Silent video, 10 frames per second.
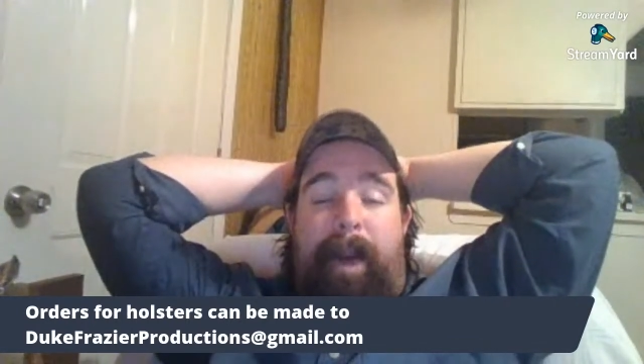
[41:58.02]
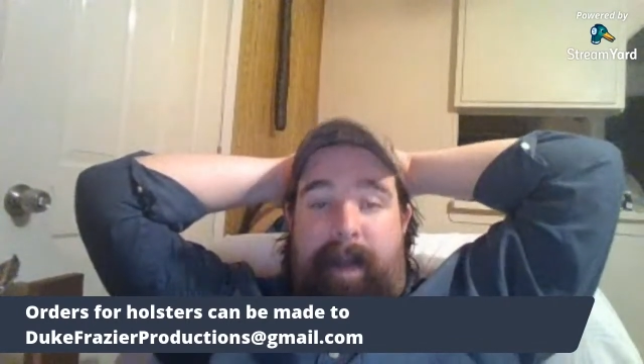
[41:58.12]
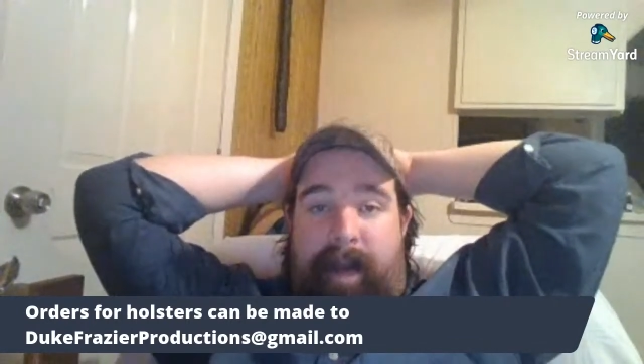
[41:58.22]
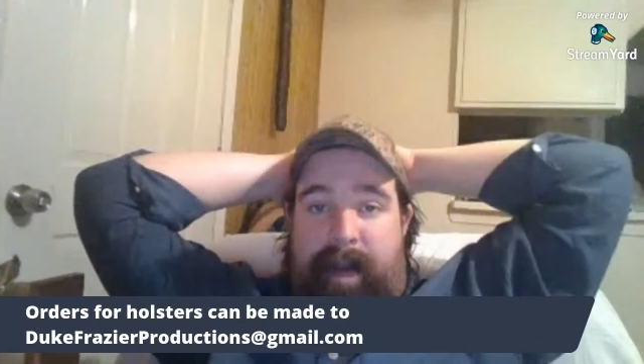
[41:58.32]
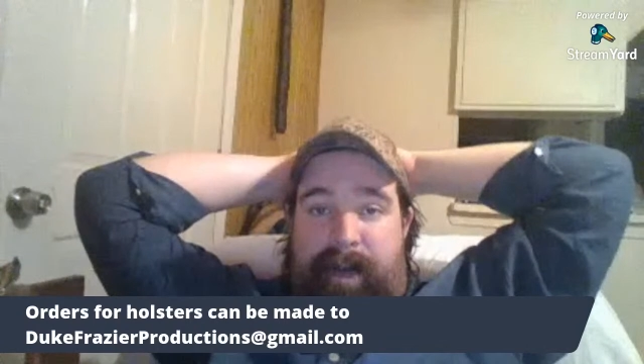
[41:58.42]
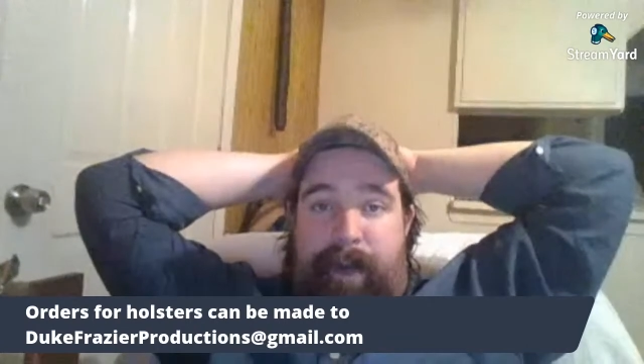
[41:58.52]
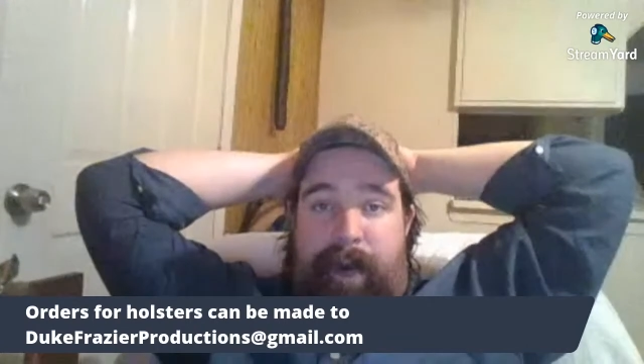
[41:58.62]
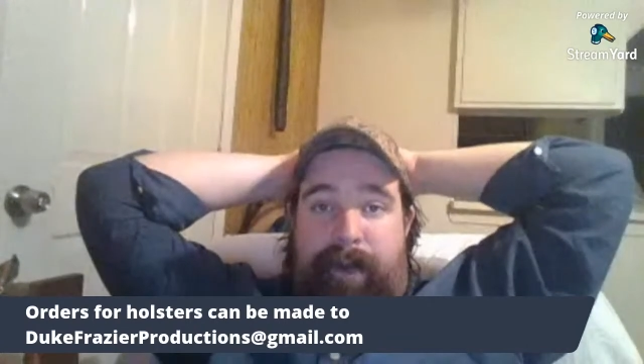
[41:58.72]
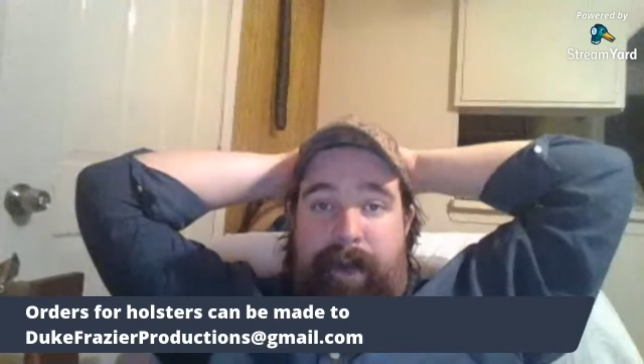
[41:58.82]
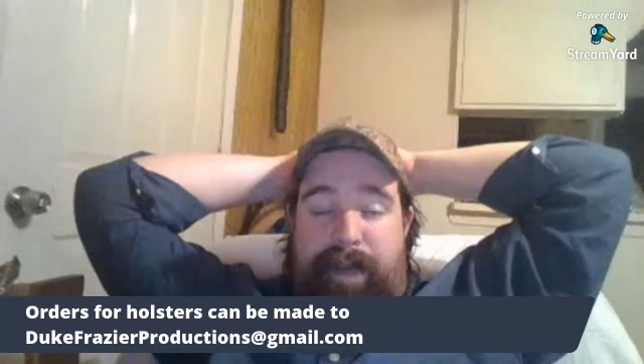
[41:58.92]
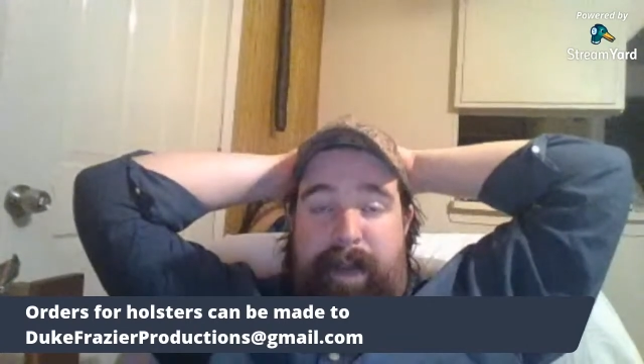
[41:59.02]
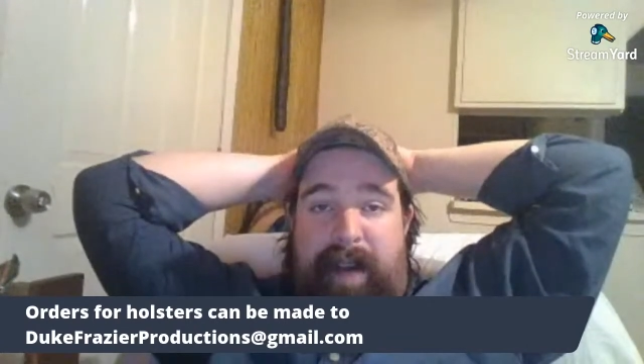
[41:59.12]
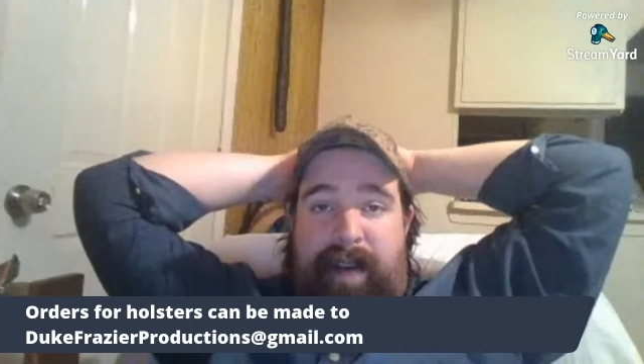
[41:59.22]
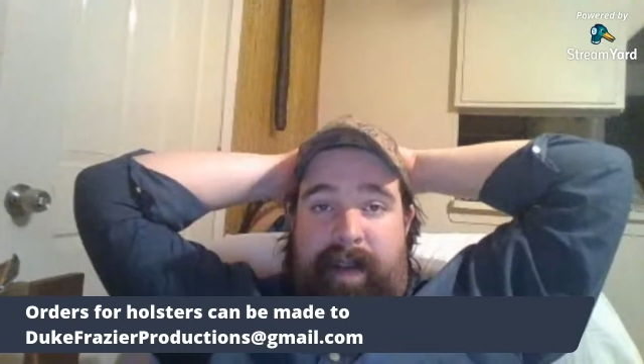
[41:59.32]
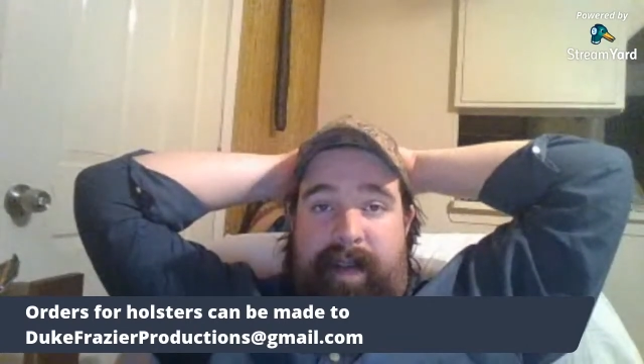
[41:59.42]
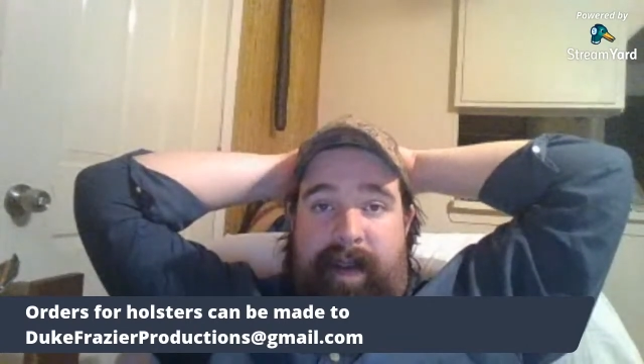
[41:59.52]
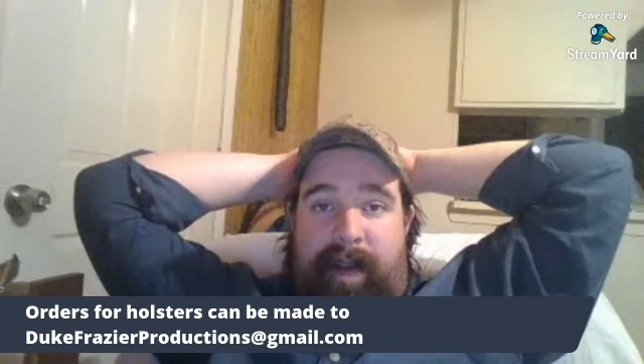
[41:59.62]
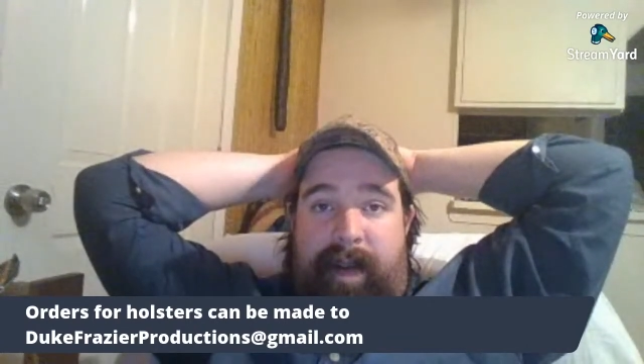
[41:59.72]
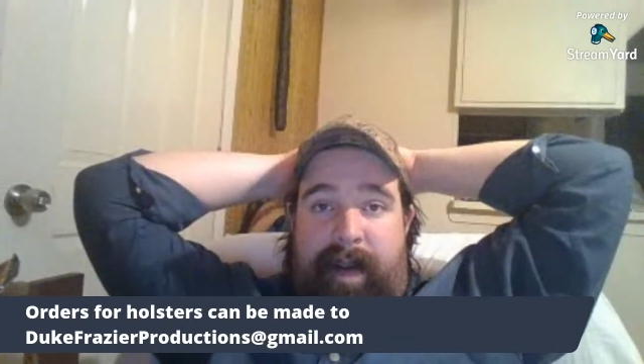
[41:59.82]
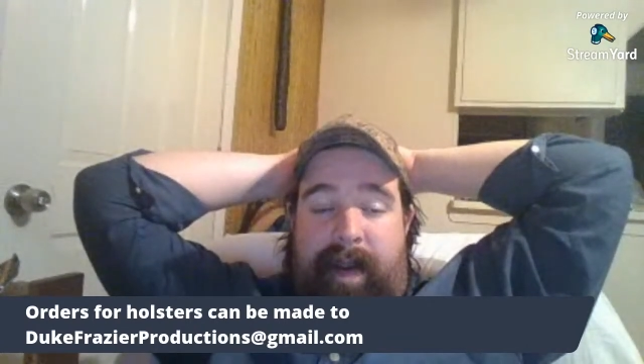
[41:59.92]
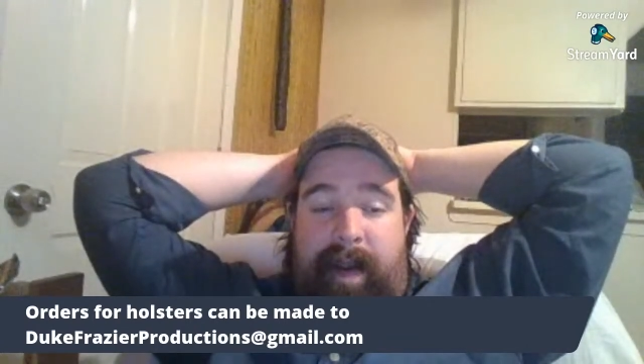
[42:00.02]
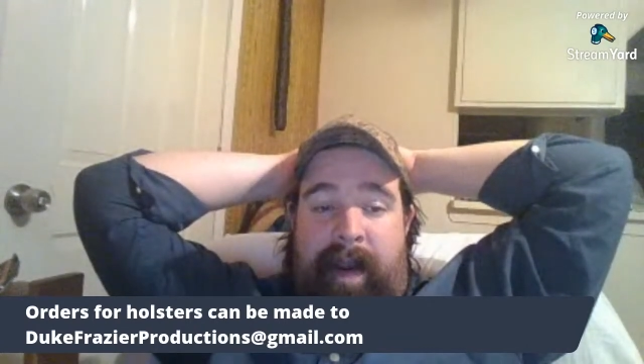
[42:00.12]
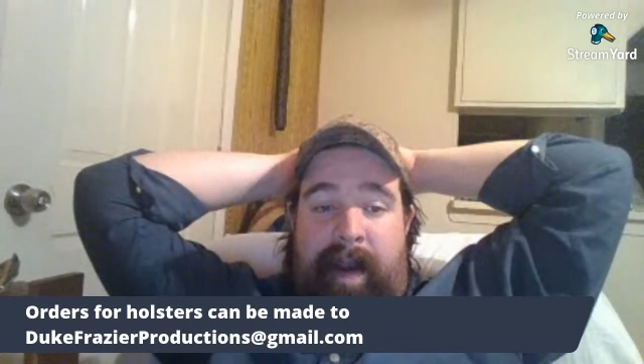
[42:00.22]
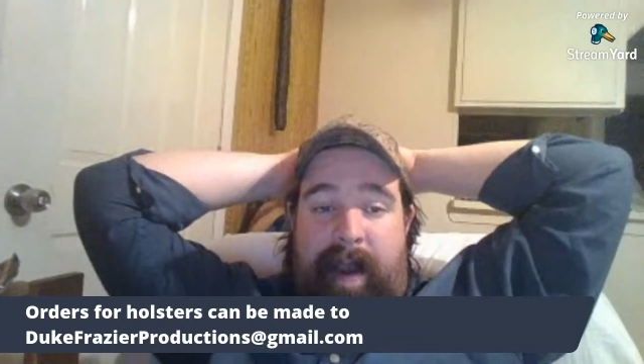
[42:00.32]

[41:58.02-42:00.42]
put that 44 special cylinder in there,